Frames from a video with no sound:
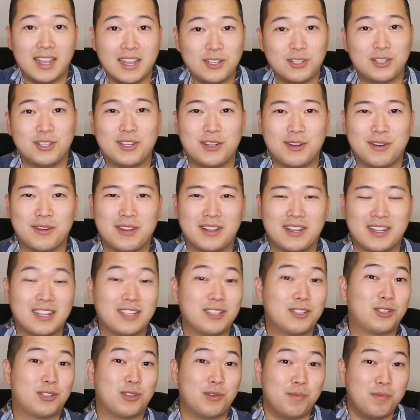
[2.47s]
Engineering
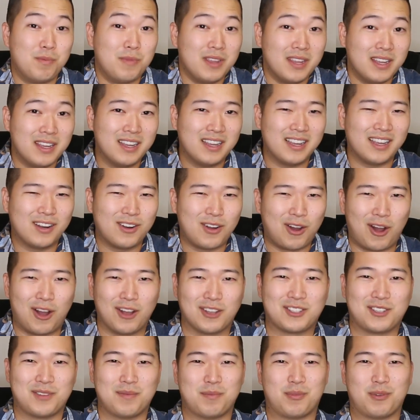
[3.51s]
is, to me, an
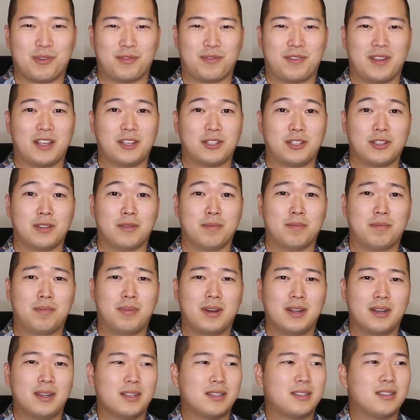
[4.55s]
awesome profession,
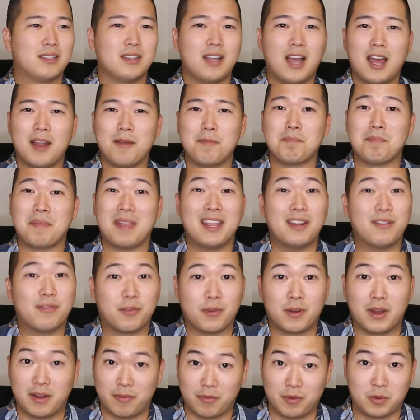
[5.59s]
but it's not made
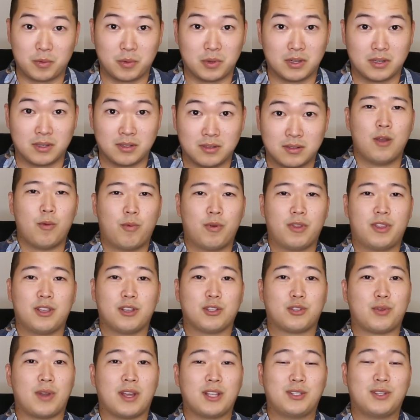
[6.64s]
for everyone. Whether you're
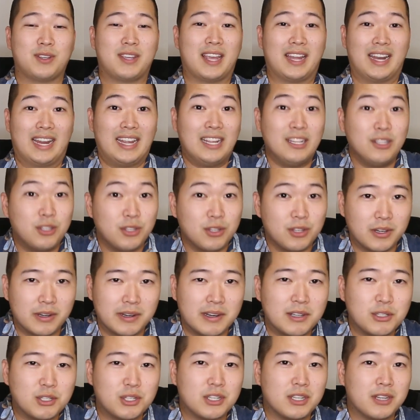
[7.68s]
trying to get into your
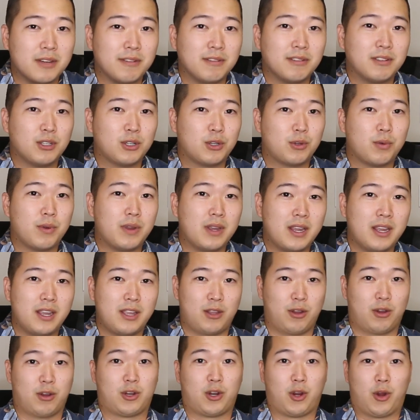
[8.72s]
engineering degree,
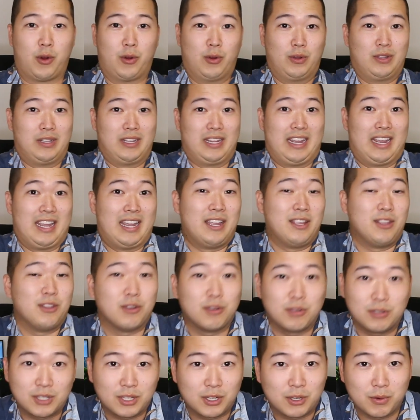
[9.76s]
you're currently in
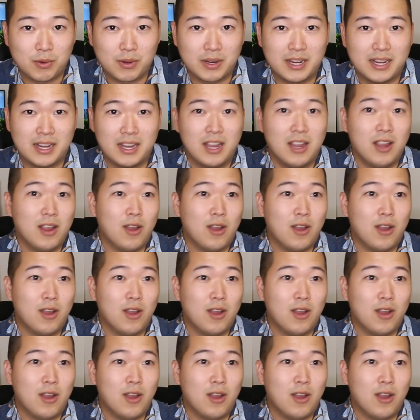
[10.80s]
your degree,